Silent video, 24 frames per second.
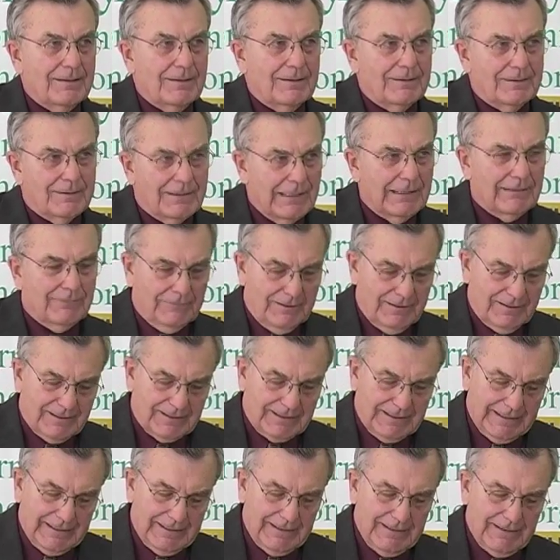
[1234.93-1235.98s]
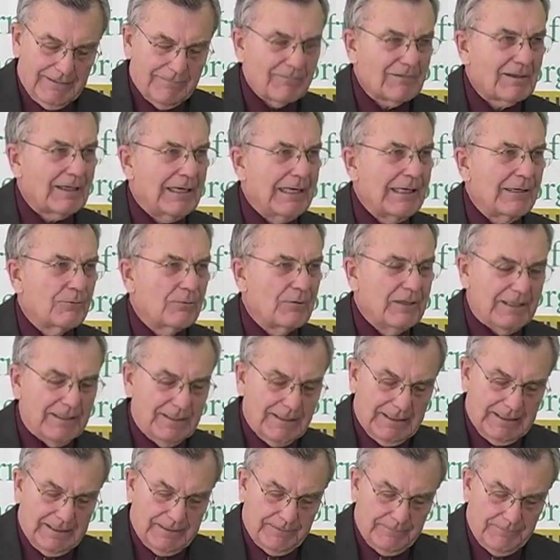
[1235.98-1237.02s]
Notwithstanding, I read
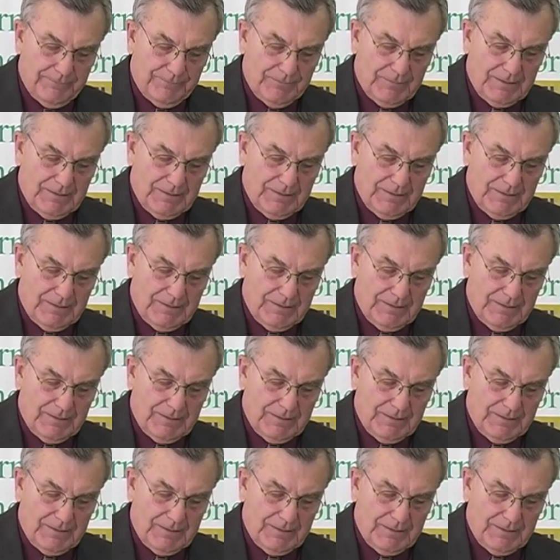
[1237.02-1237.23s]
on.